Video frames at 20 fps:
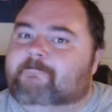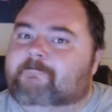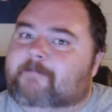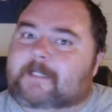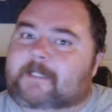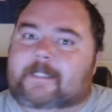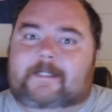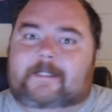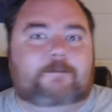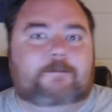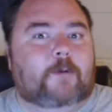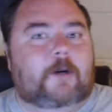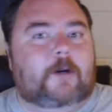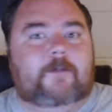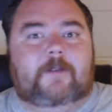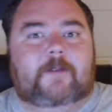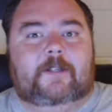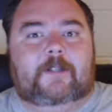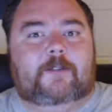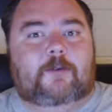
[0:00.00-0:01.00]
Just
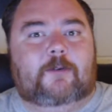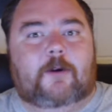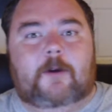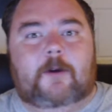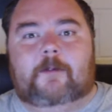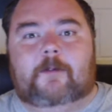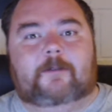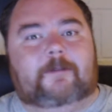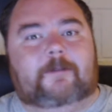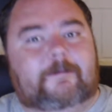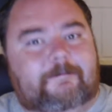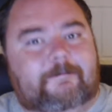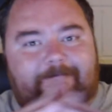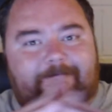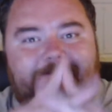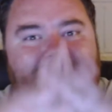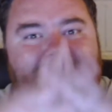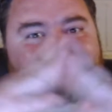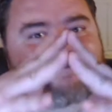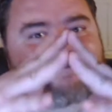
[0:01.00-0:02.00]
perfect storm of
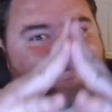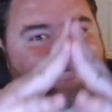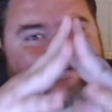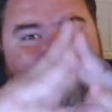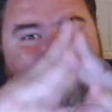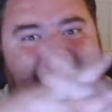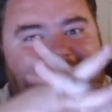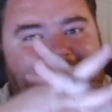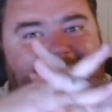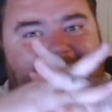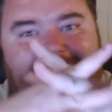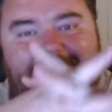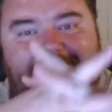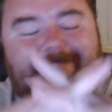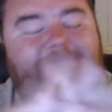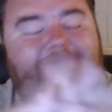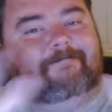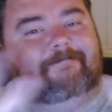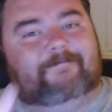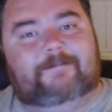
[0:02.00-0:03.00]

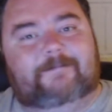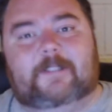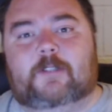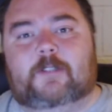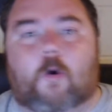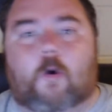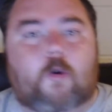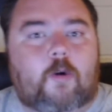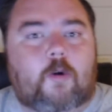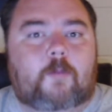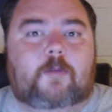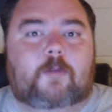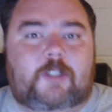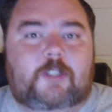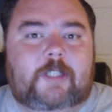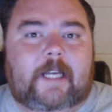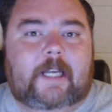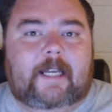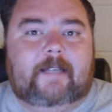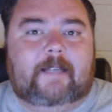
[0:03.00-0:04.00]
this horrible
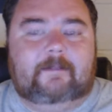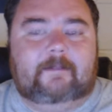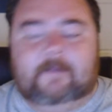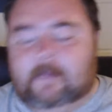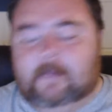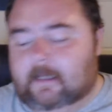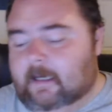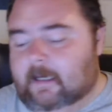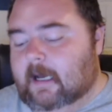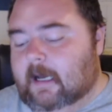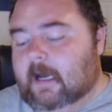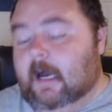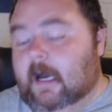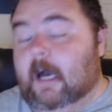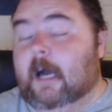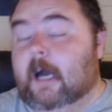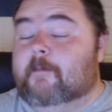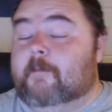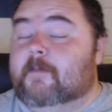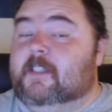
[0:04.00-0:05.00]
shit.
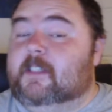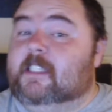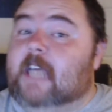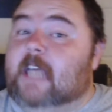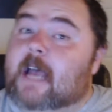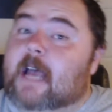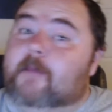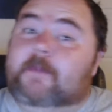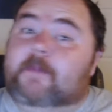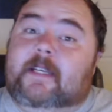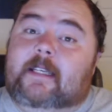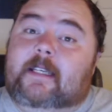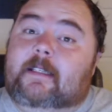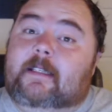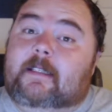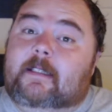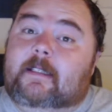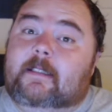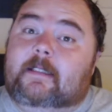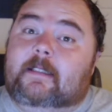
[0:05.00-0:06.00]

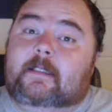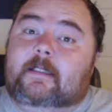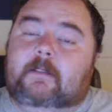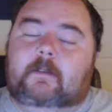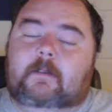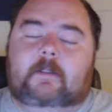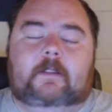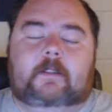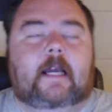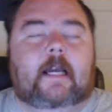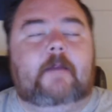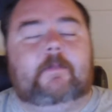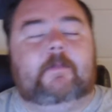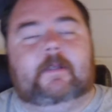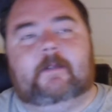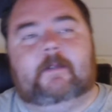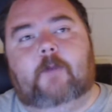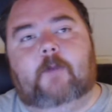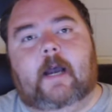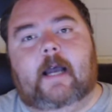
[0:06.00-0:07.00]
Zombie.
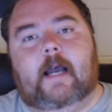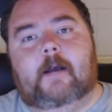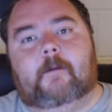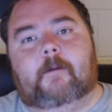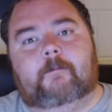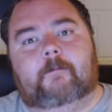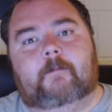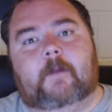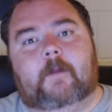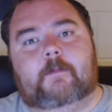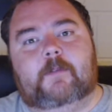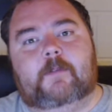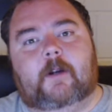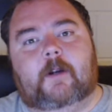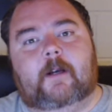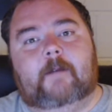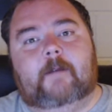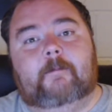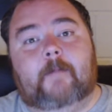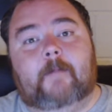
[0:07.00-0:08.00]
Wow. I'm
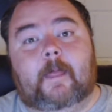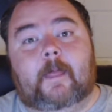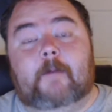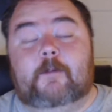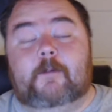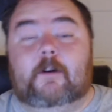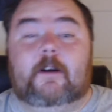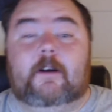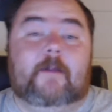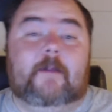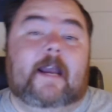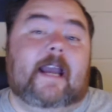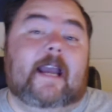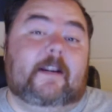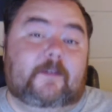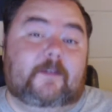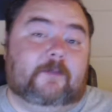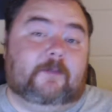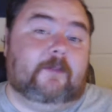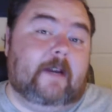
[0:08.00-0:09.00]
sorry. Sorry to my
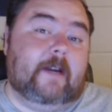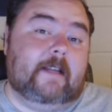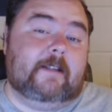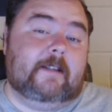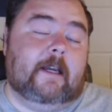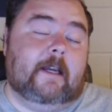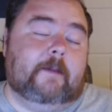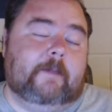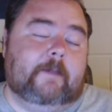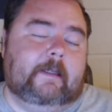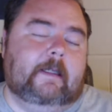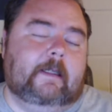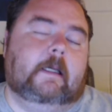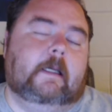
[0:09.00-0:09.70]
actual friend, Zombie.